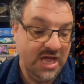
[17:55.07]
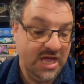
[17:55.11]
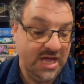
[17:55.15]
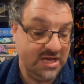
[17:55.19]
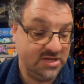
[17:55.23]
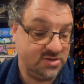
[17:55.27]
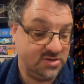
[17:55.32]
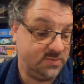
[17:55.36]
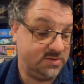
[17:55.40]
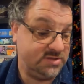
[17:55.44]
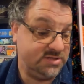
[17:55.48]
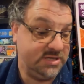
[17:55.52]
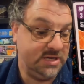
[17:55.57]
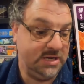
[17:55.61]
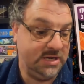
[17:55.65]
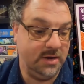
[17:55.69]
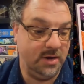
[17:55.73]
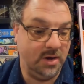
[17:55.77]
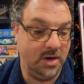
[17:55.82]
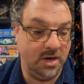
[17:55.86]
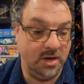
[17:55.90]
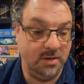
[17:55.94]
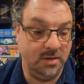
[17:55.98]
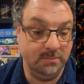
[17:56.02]
As we see
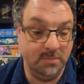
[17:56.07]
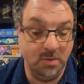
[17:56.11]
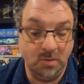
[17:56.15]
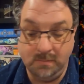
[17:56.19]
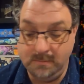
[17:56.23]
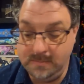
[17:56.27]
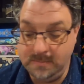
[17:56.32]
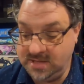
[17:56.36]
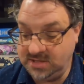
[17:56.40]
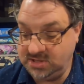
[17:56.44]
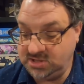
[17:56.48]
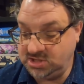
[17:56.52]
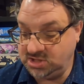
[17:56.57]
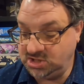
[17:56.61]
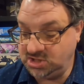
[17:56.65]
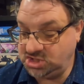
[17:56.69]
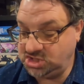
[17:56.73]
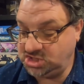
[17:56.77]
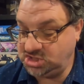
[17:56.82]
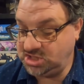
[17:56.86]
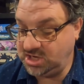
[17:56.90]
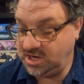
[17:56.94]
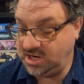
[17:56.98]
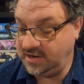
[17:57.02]
here on Momentous
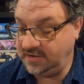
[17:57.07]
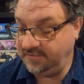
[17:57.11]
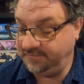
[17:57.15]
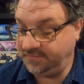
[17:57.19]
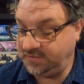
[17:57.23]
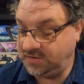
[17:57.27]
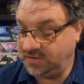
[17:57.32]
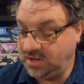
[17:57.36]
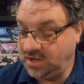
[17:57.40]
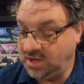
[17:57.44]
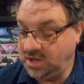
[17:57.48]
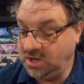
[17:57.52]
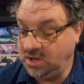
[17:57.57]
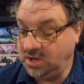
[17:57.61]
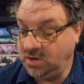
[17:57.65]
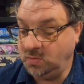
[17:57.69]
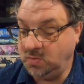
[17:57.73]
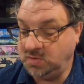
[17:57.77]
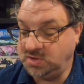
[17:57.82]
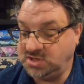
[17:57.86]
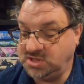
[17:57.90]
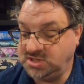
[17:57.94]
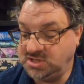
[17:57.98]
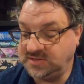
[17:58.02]
Shift,
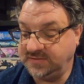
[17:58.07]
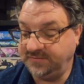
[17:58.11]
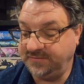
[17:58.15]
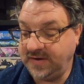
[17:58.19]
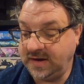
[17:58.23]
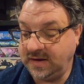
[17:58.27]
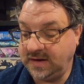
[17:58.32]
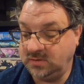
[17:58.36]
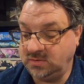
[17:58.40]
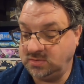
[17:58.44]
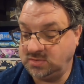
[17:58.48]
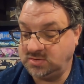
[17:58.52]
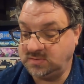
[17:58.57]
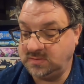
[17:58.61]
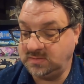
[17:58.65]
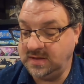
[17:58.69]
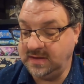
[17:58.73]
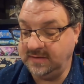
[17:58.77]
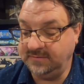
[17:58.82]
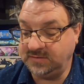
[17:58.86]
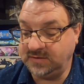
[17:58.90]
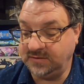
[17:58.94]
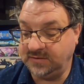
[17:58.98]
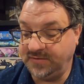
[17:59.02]
which is
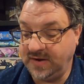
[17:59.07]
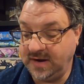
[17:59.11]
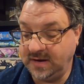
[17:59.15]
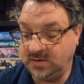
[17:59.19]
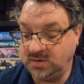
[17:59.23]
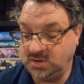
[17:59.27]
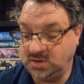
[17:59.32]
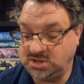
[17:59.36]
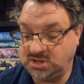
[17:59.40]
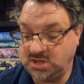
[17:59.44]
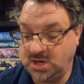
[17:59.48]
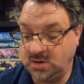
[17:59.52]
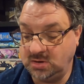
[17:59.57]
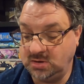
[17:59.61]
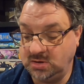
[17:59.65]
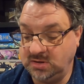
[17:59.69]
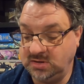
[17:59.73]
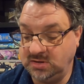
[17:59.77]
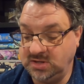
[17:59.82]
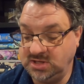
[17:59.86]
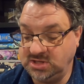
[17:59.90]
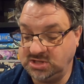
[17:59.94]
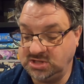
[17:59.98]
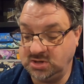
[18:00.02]
if the fighter
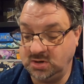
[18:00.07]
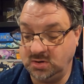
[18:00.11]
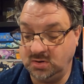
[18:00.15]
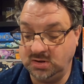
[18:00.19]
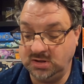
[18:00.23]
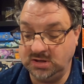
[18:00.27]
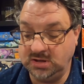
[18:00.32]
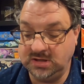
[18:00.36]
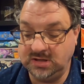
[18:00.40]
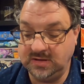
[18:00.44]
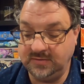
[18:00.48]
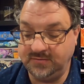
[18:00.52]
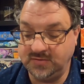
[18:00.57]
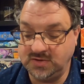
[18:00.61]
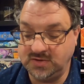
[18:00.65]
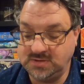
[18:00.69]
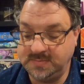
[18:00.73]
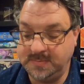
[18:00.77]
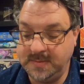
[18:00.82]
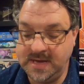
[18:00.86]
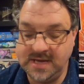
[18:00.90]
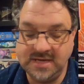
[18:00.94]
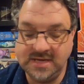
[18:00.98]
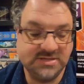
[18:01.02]
started this turn in a different
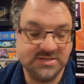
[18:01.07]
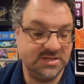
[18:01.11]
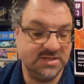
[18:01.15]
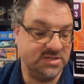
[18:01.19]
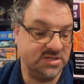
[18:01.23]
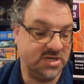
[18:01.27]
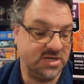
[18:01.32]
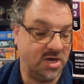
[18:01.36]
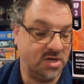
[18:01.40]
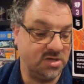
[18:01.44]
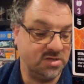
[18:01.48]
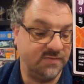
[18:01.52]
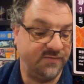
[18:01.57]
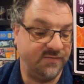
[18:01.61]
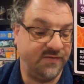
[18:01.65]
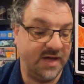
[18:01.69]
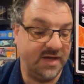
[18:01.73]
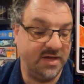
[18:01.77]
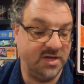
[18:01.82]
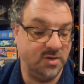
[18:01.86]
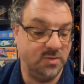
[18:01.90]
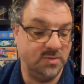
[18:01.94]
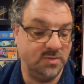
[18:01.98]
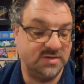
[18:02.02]
space, this card's
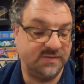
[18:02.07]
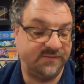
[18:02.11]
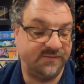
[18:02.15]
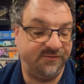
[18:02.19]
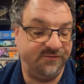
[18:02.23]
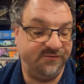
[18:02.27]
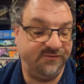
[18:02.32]
value is